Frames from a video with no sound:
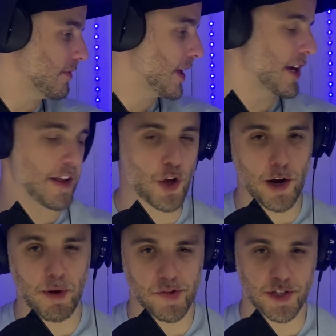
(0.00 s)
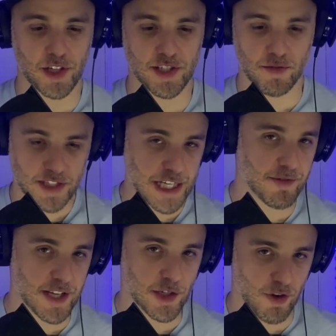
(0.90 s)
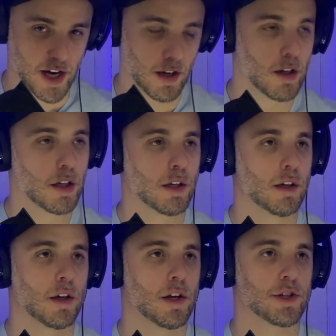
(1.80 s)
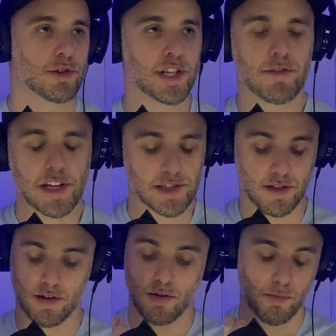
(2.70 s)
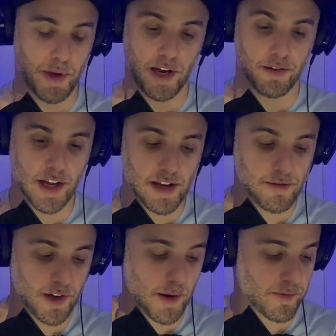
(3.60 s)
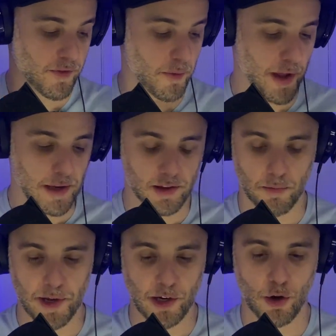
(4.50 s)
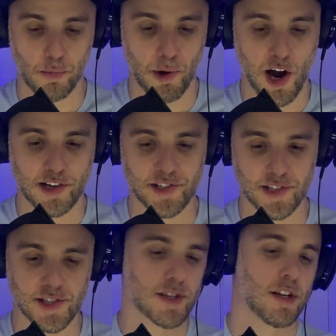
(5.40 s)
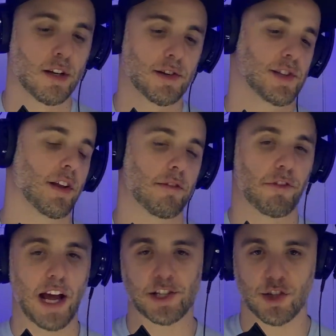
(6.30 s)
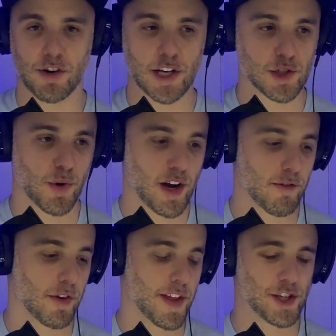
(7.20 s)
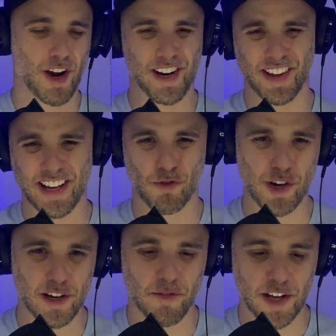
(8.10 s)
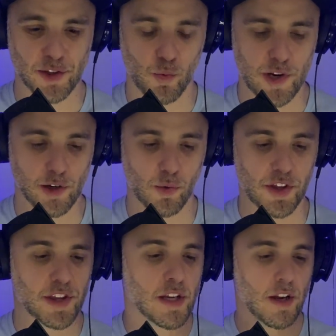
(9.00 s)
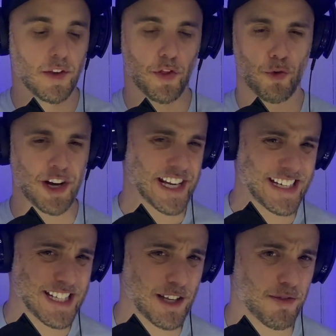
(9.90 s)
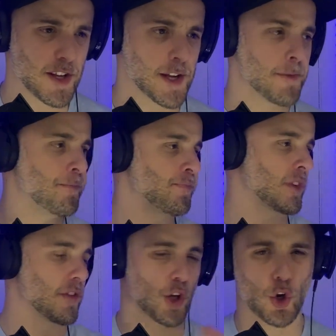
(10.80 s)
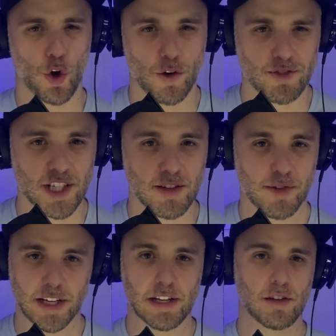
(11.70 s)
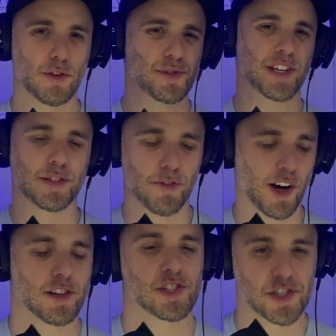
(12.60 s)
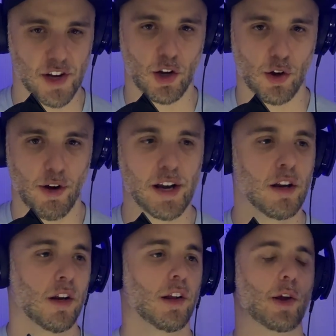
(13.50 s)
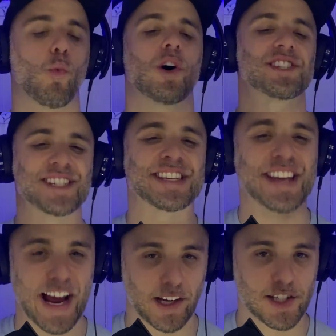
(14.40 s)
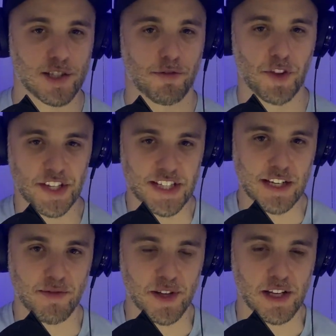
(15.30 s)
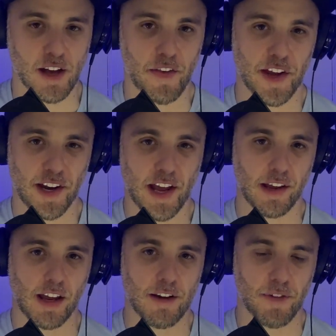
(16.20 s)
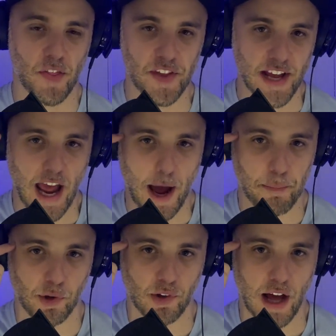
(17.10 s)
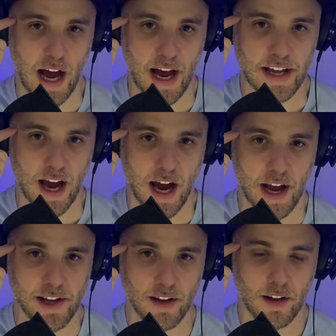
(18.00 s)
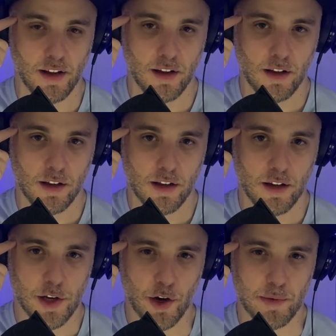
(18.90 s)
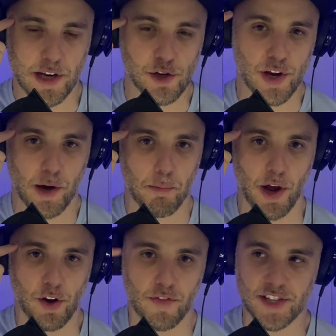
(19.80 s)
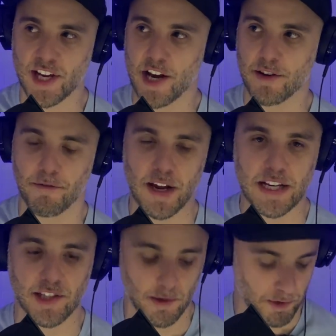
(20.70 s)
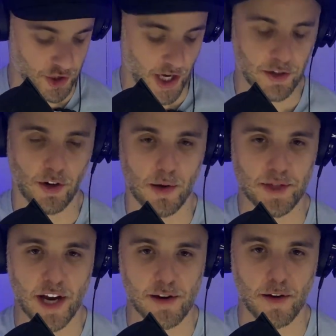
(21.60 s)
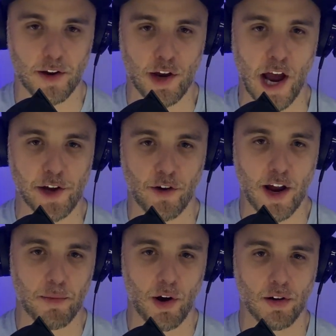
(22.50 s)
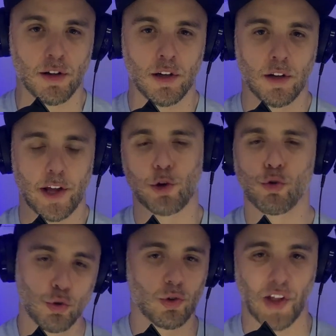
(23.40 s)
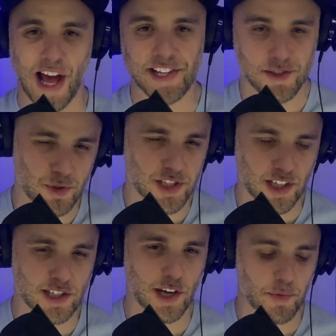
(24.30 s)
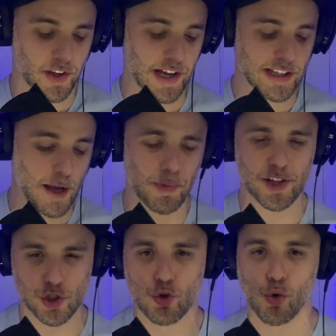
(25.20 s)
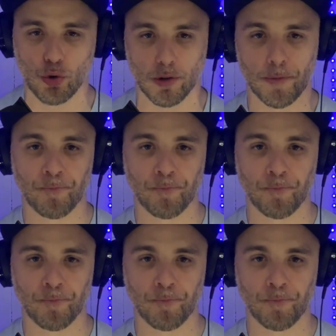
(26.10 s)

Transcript: And I thought about this because of TVs, right? So TVs, man, they've come from like the big old boxes to like flat screens or whatever. They try to like reinvent the wheel with the 3D TV, the curved TV. Those things fucking suck, all right? Like what's next for the TV? Are they gonna invent the Apple II? You know what I mean? You hit a button on the side of your face and the projector comes out of your eyeball. Like Google Glass was something like that, but it's Google.